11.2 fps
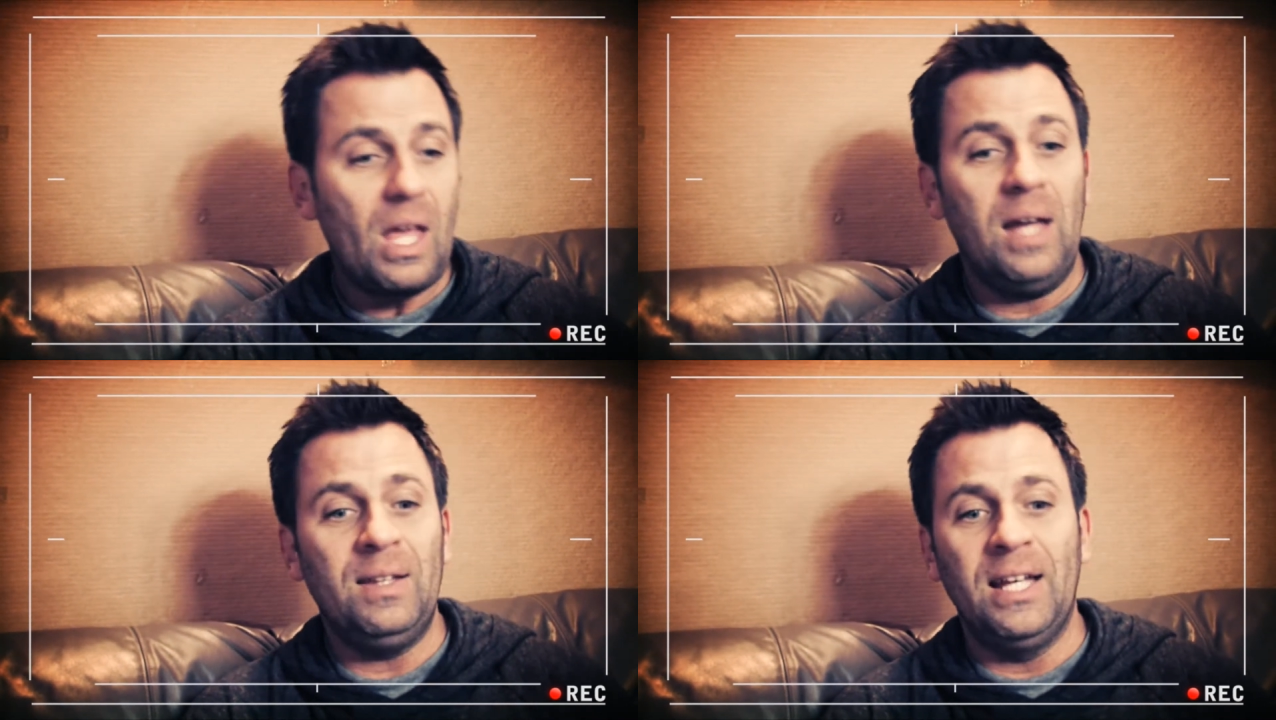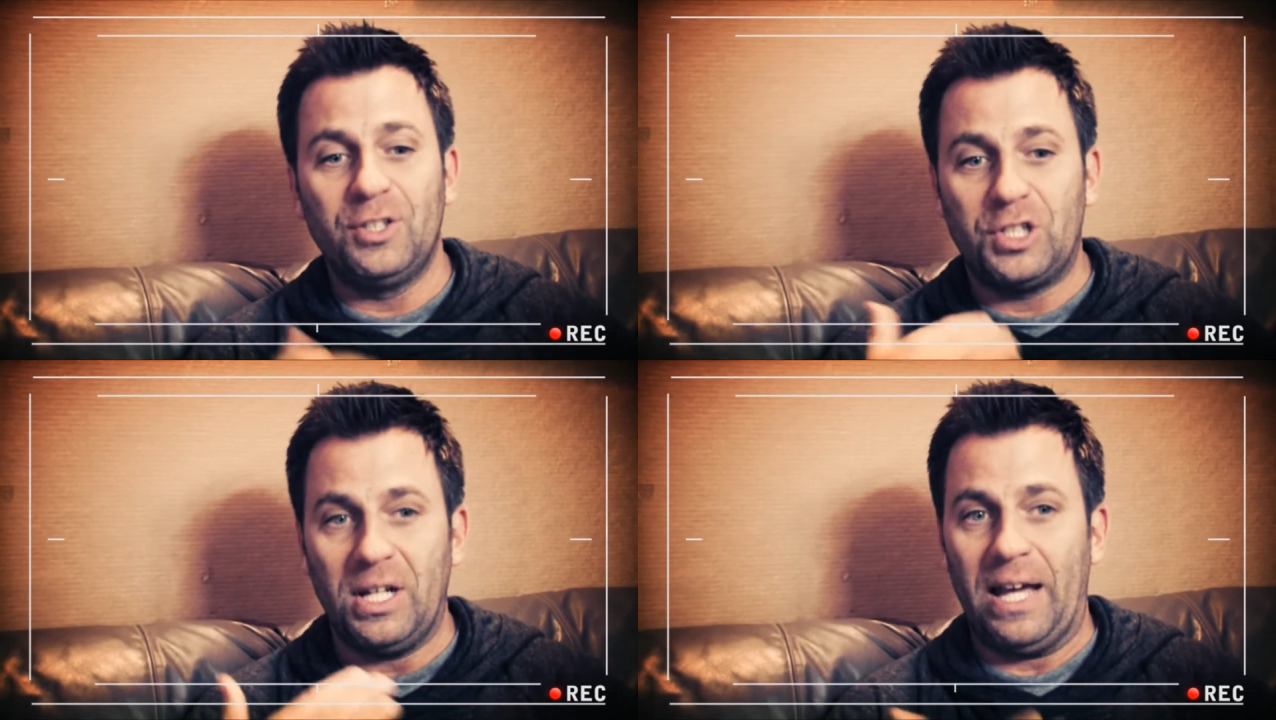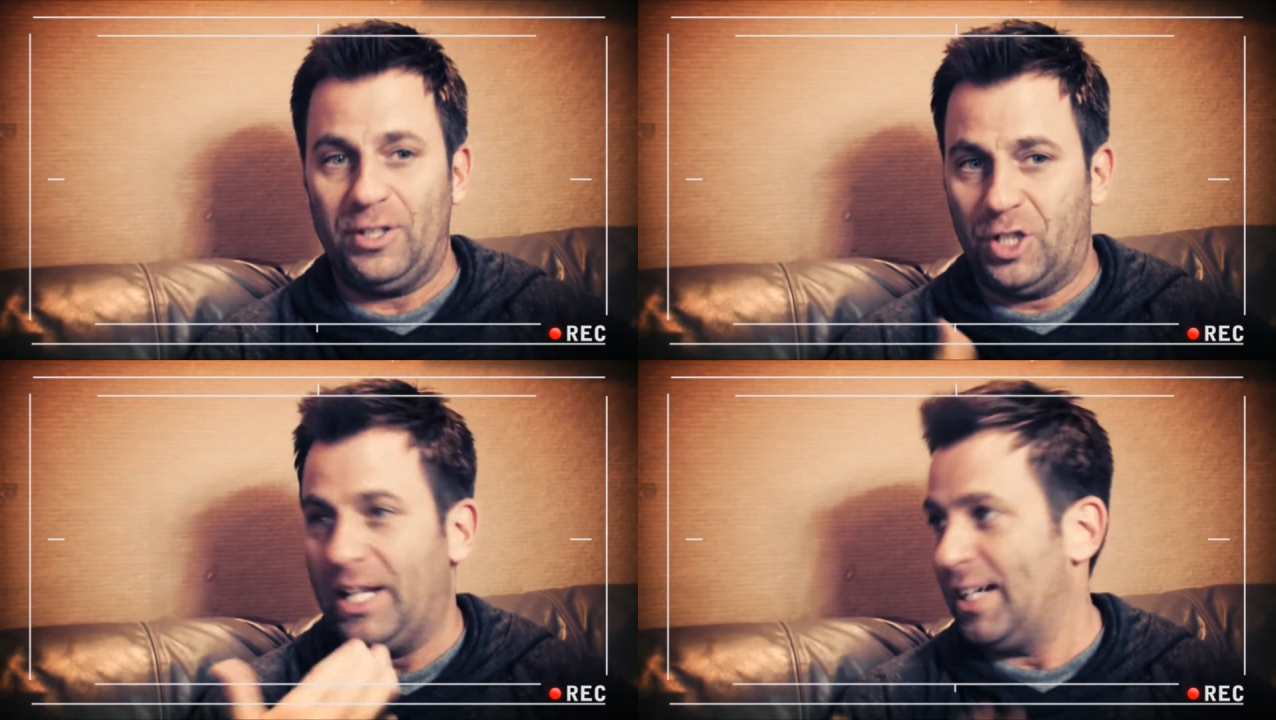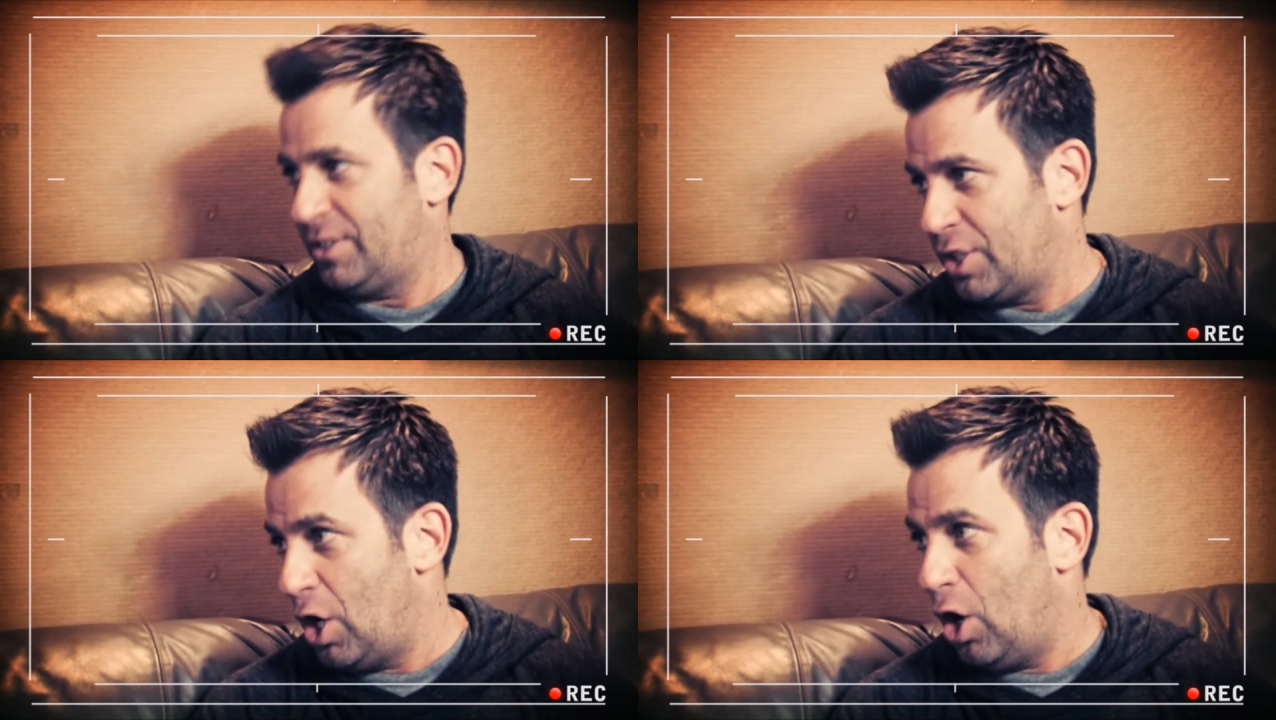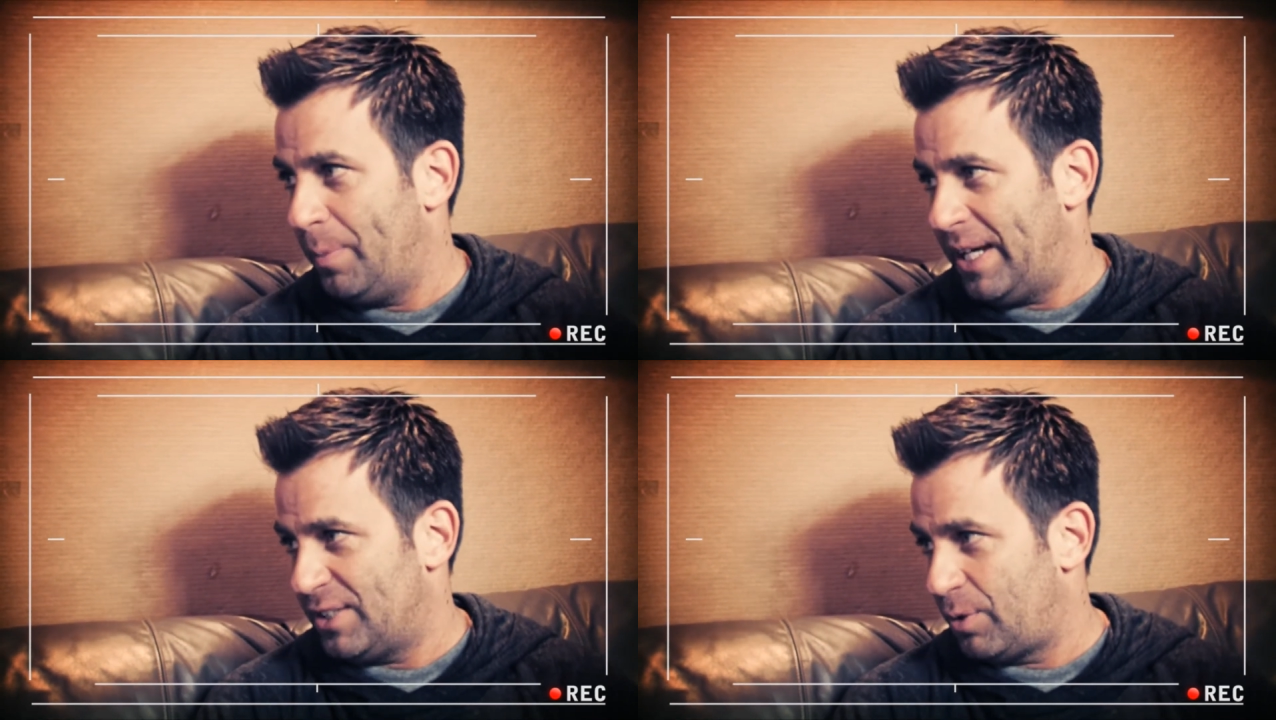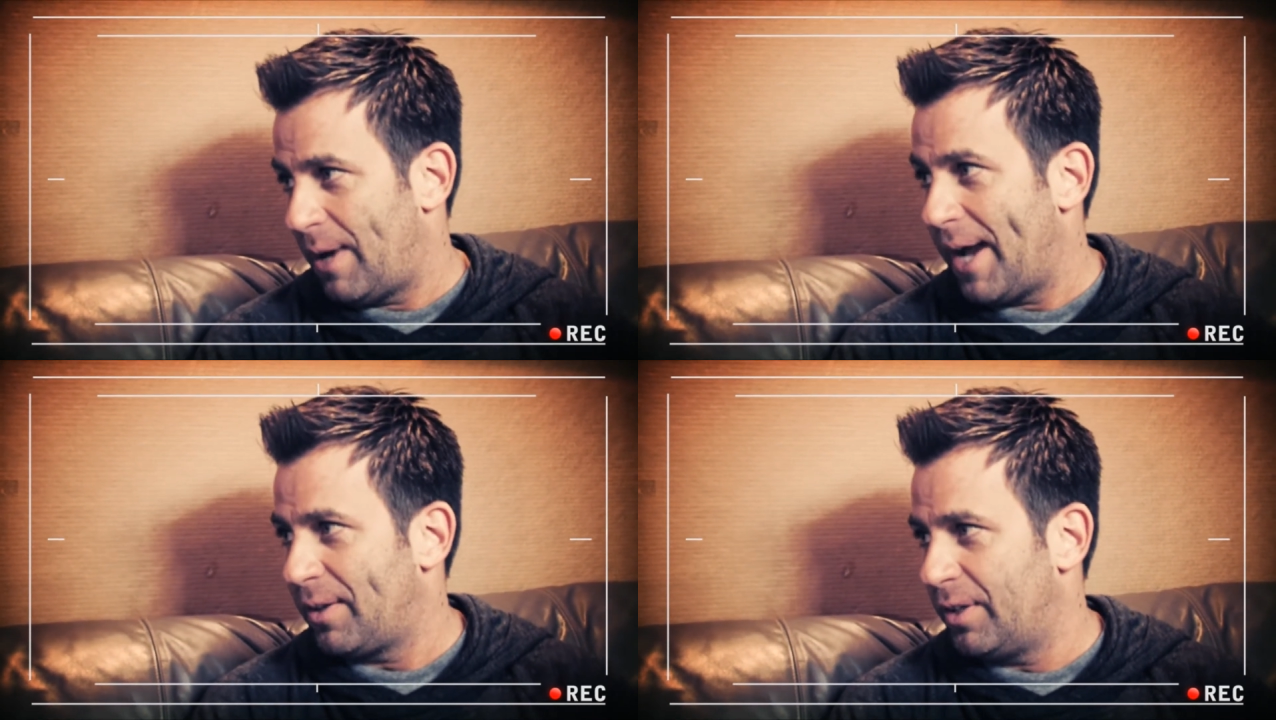and then she got to know me as a
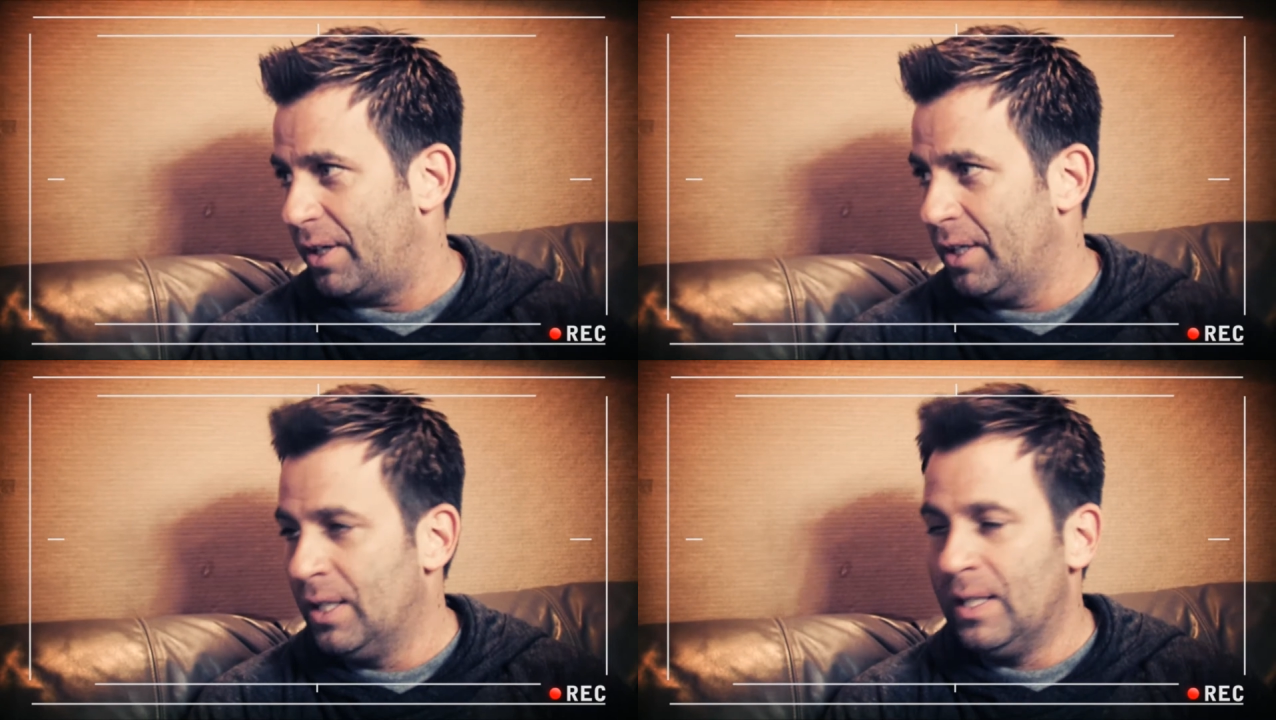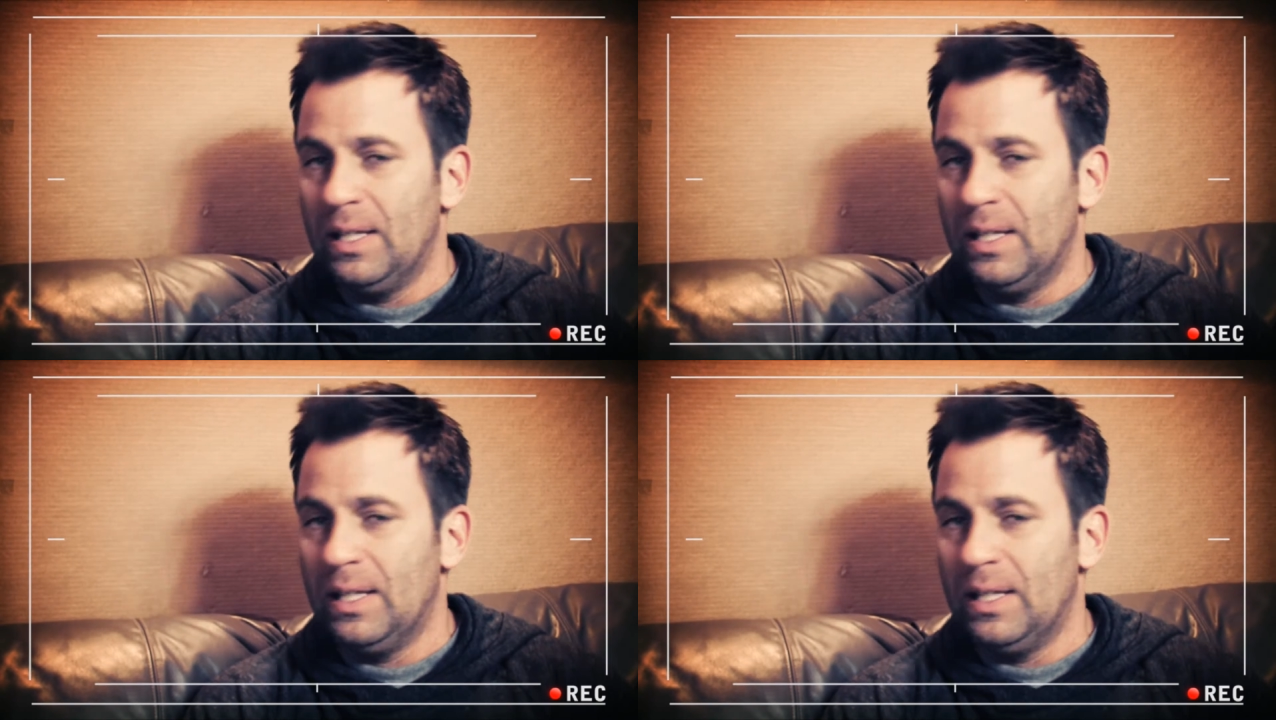regular.